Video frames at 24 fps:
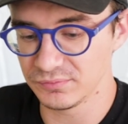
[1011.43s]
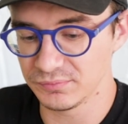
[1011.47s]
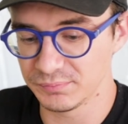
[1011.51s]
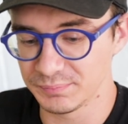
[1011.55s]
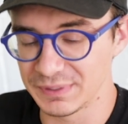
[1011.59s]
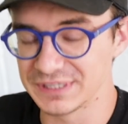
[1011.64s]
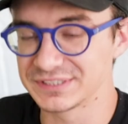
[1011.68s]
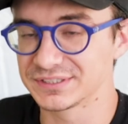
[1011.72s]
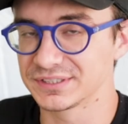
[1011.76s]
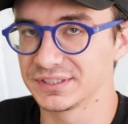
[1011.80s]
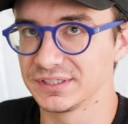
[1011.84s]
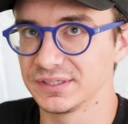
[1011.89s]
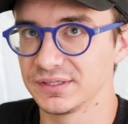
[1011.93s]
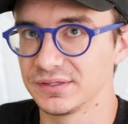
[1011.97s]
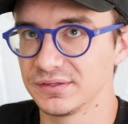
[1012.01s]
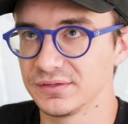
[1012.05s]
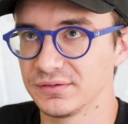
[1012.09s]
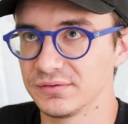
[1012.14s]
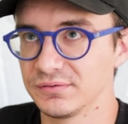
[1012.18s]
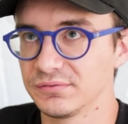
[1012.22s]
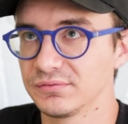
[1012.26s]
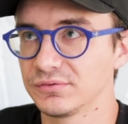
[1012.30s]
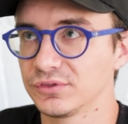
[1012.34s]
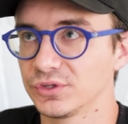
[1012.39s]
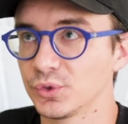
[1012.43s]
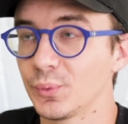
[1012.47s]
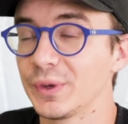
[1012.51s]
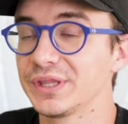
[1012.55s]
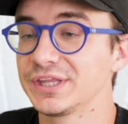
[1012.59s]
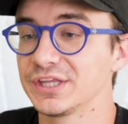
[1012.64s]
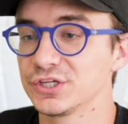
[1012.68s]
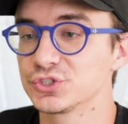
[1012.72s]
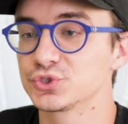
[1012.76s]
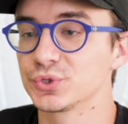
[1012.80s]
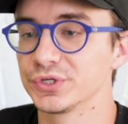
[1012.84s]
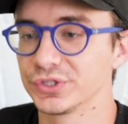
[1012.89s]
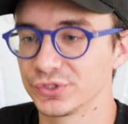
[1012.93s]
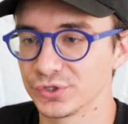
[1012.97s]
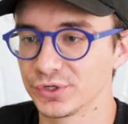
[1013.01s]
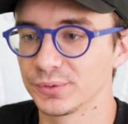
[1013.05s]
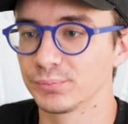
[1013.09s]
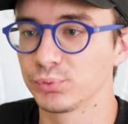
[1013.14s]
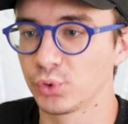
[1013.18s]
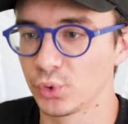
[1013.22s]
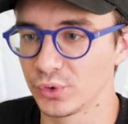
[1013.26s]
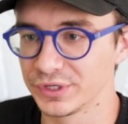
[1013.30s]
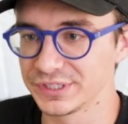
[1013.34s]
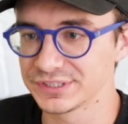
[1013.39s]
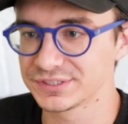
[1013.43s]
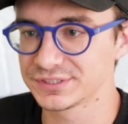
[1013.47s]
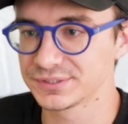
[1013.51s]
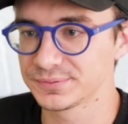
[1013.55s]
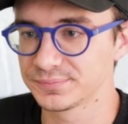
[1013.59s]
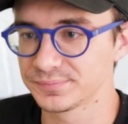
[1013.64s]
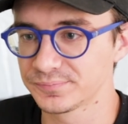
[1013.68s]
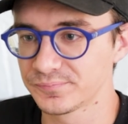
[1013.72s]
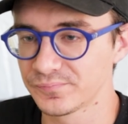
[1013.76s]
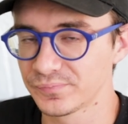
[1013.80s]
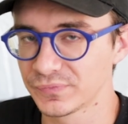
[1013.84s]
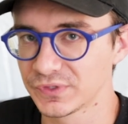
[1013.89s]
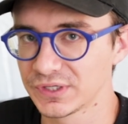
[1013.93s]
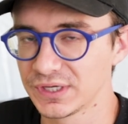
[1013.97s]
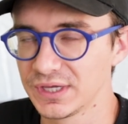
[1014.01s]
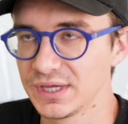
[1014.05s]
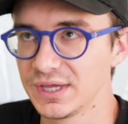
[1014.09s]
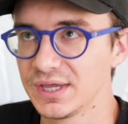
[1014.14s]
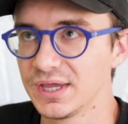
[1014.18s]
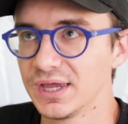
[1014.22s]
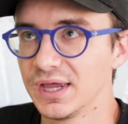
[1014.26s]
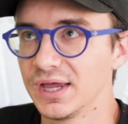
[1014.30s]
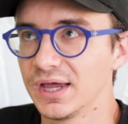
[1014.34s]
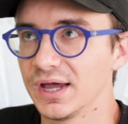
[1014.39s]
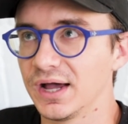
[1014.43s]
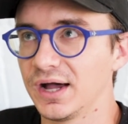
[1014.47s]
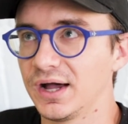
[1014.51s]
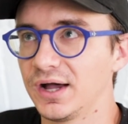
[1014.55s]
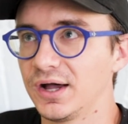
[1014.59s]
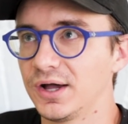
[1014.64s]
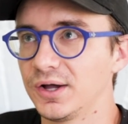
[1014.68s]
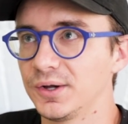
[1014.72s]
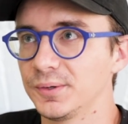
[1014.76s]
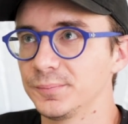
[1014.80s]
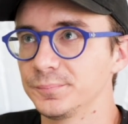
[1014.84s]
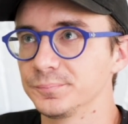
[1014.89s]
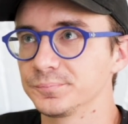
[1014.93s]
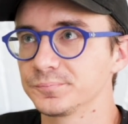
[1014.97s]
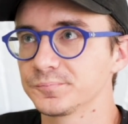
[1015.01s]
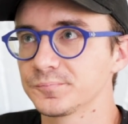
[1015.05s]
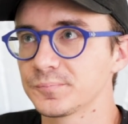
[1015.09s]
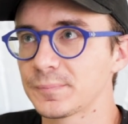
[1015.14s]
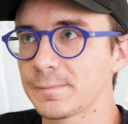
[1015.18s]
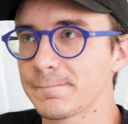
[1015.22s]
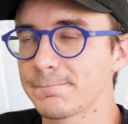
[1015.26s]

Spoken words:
basically the way they treat their employees. But